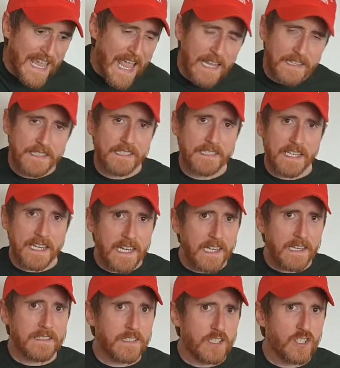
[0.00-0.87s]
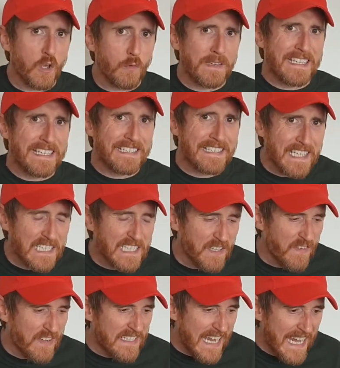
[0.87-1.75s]
And seeing as there's only six
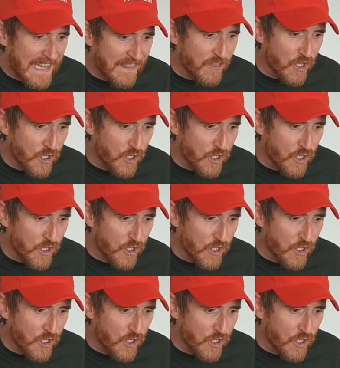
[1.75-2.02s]
of us in